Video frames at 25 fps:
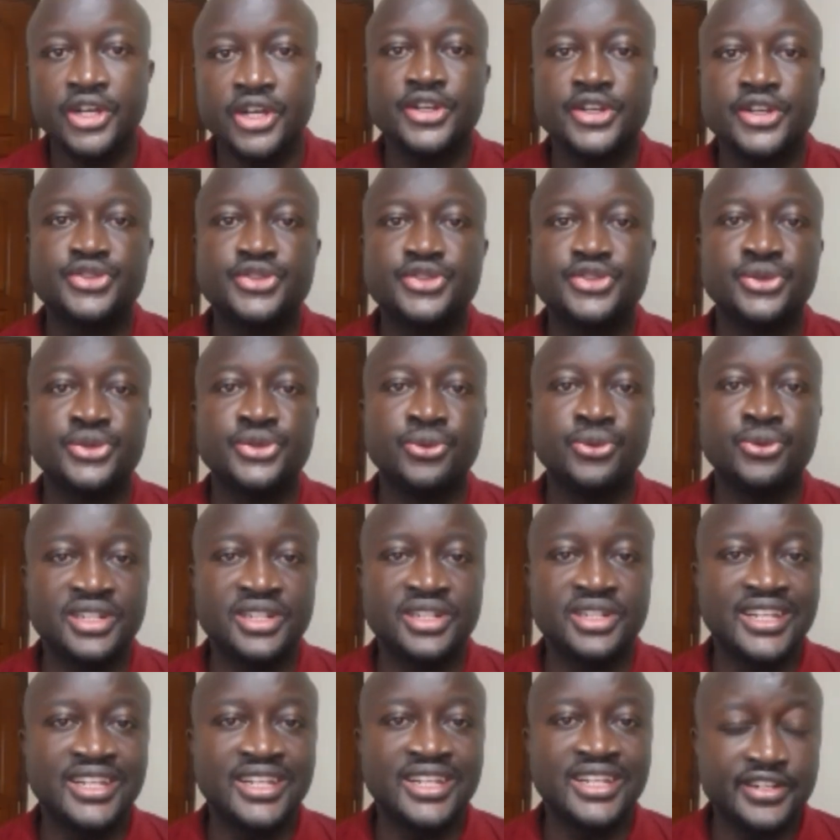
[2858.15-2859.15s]
So
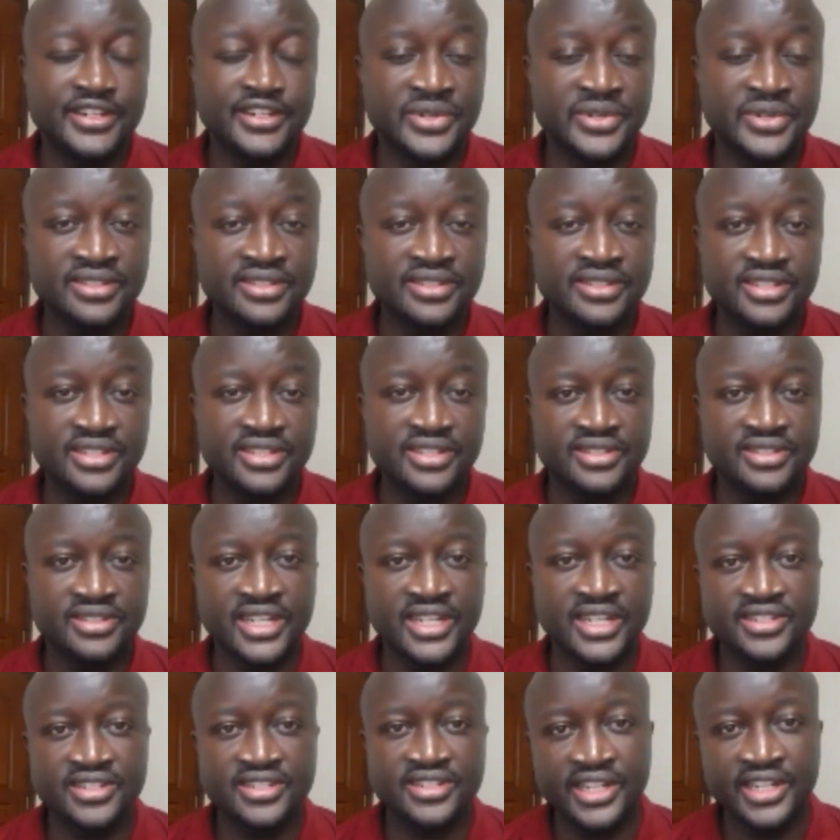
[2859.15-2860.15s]
what that means is
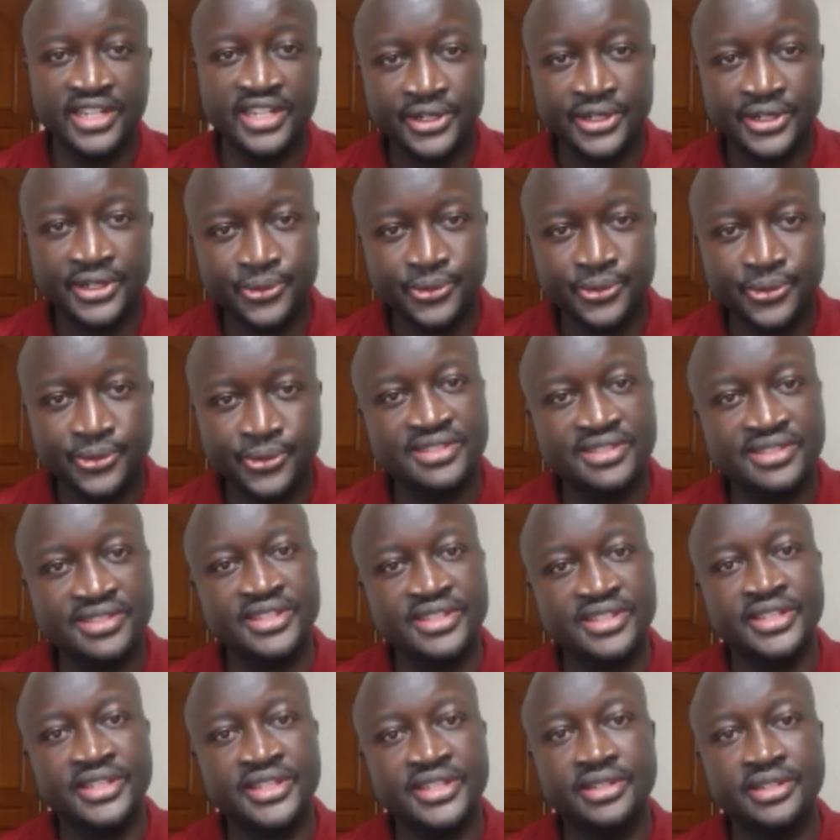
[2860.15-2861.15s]
that now we are
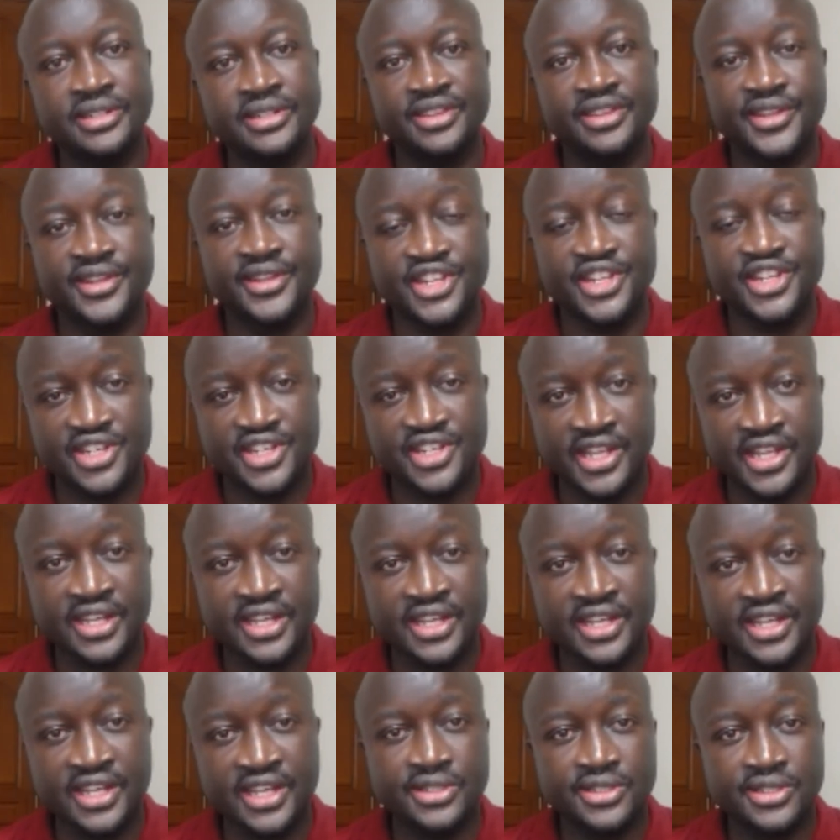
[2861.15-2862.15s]
seeing the
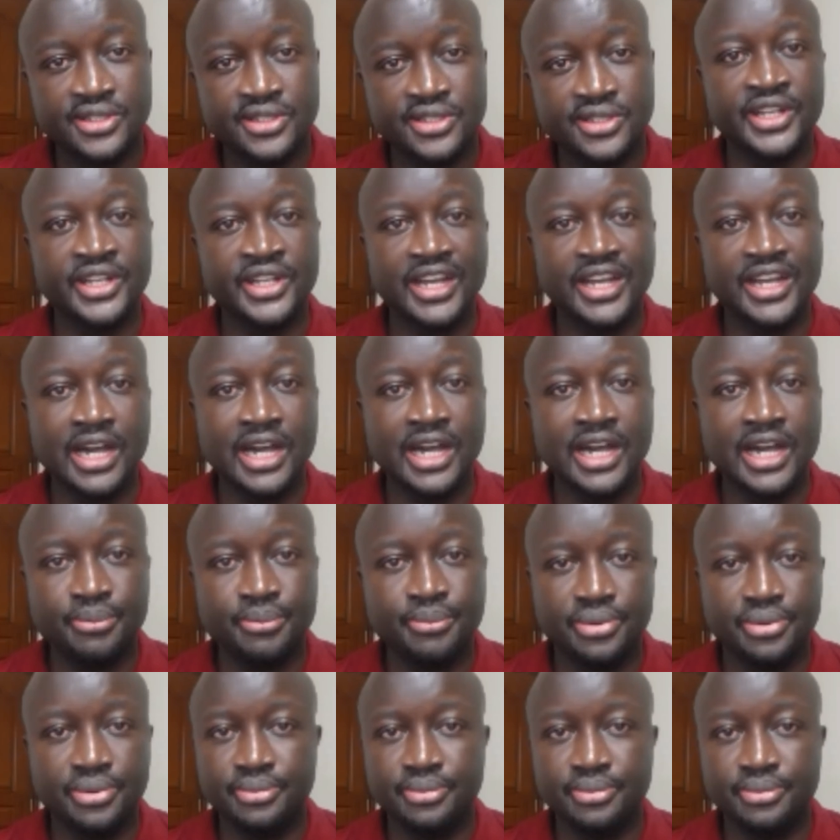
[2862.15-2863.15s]
shares going up
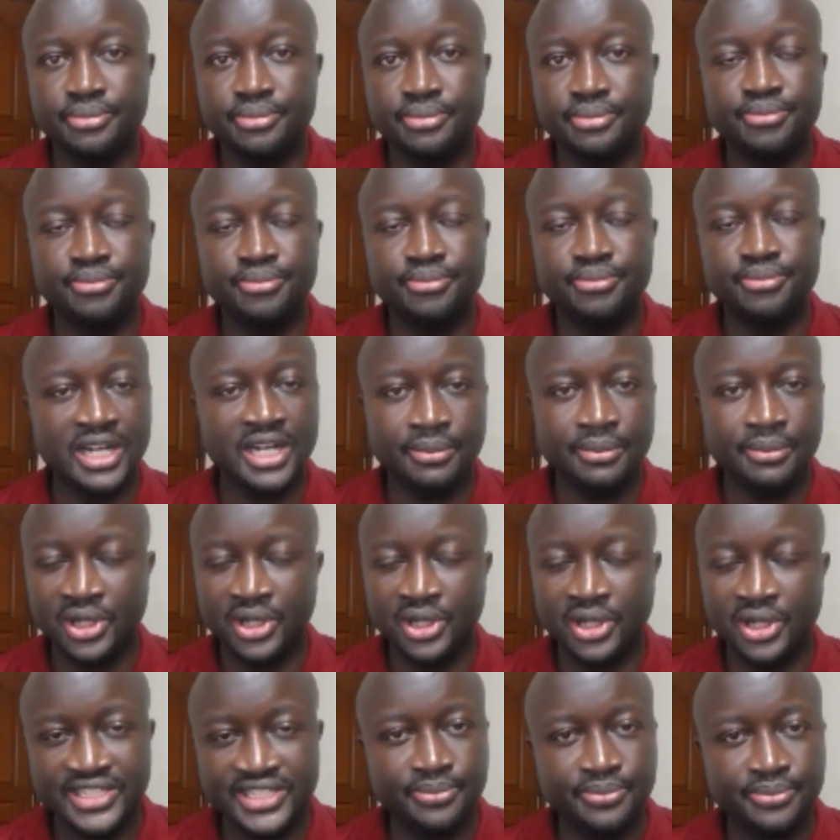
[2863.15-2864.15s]
uh,
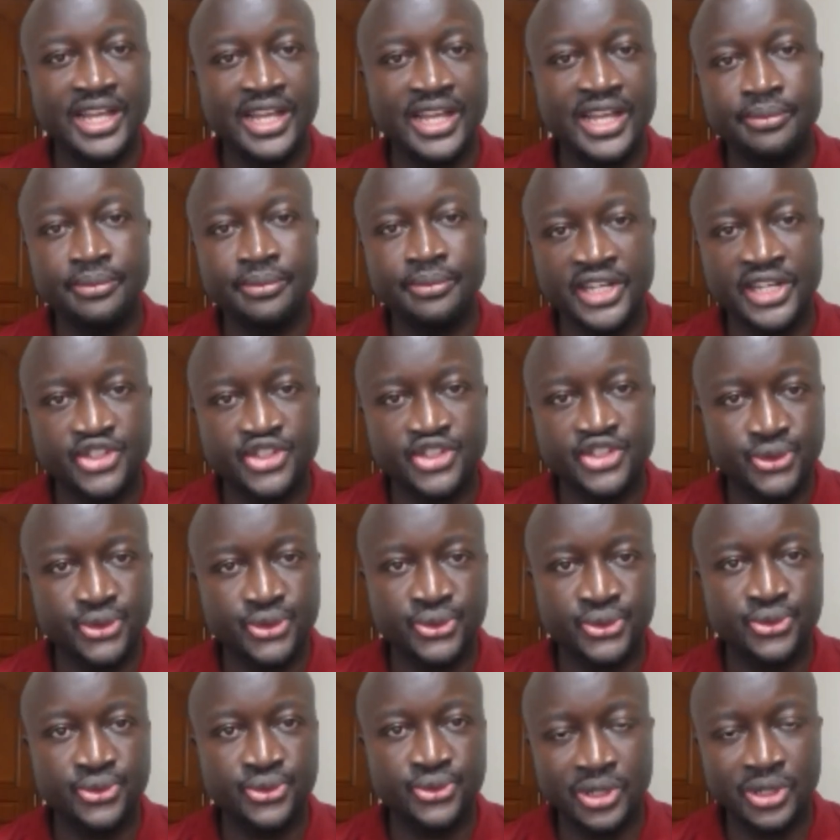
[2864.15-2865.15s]
multiplying by
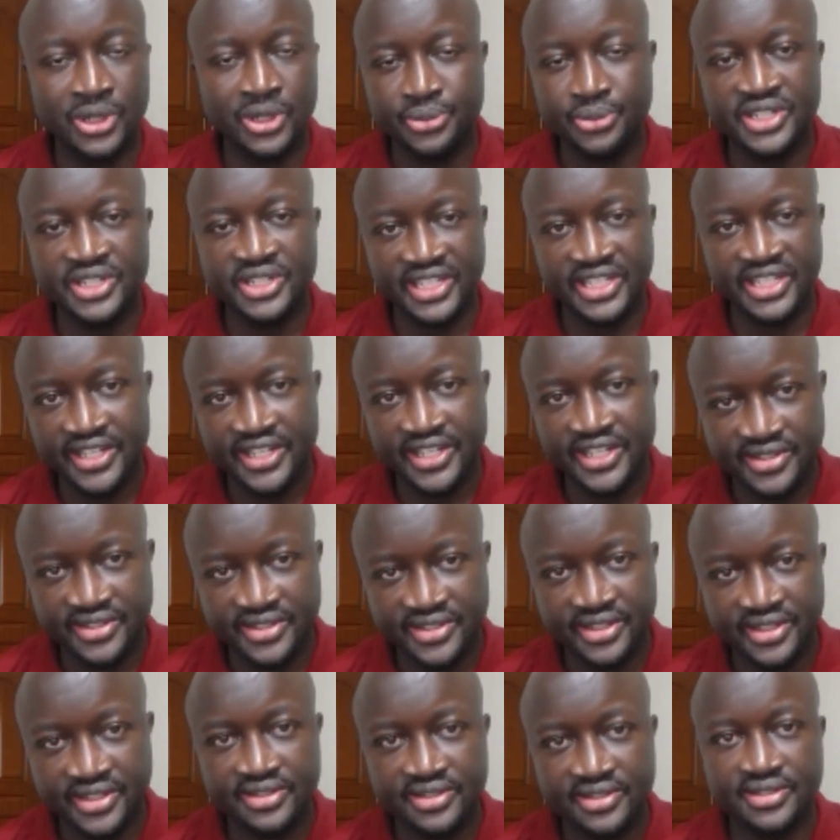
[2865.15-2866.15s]
two,
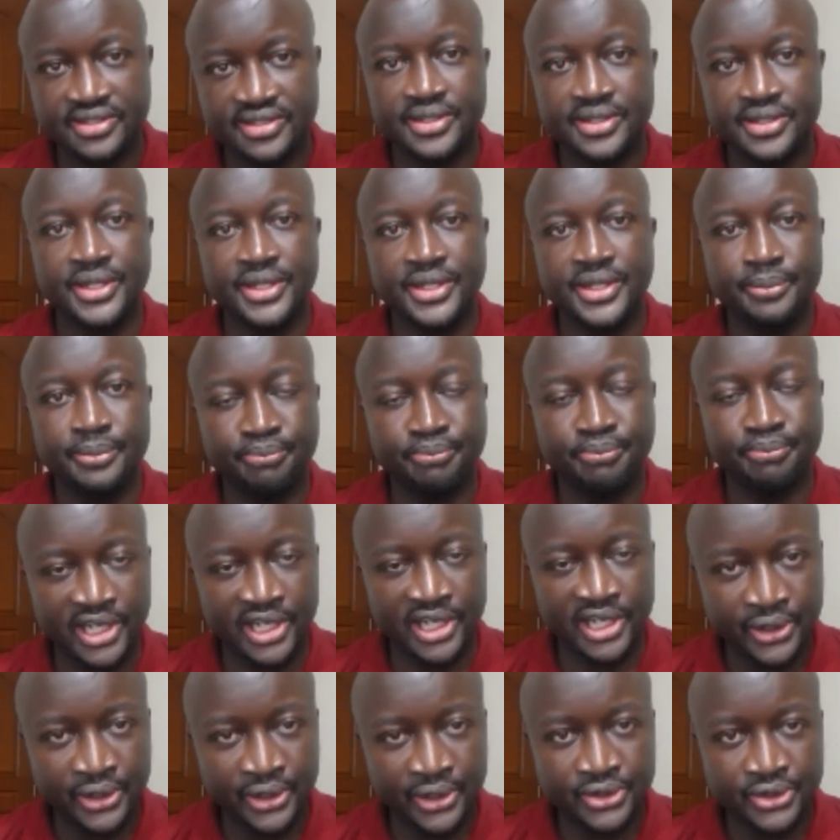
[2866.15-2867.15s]
1.86
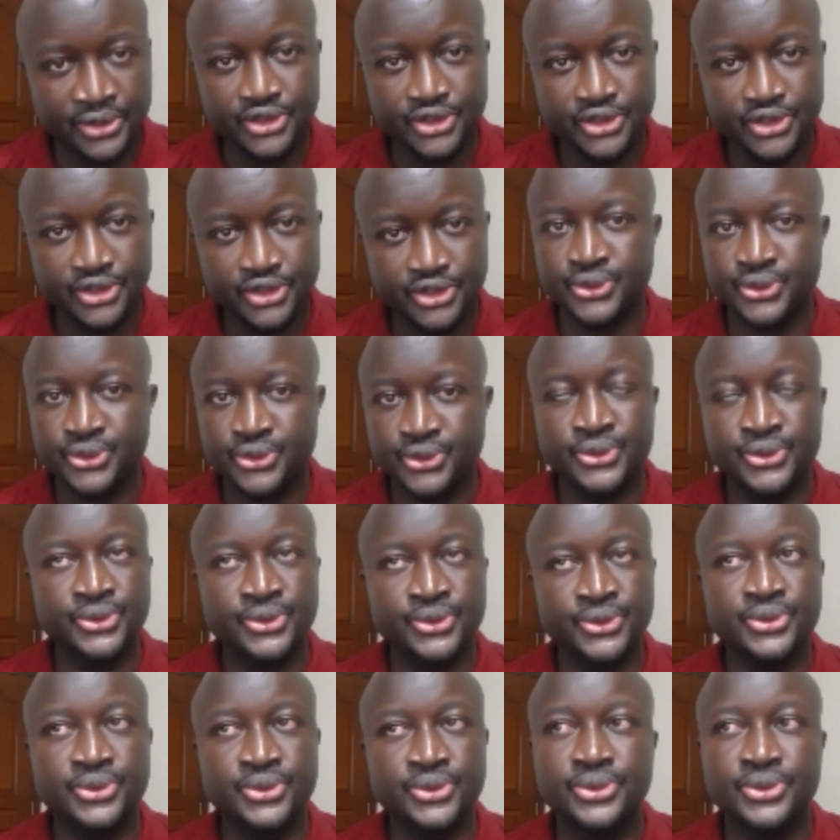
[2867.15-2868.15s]
million
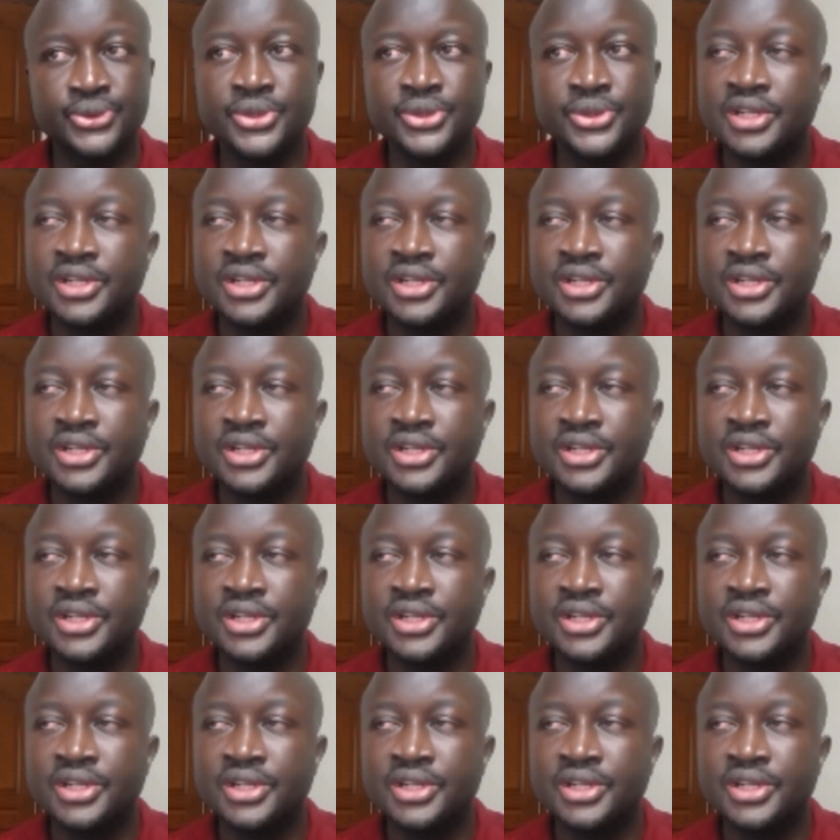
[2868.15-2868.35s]
to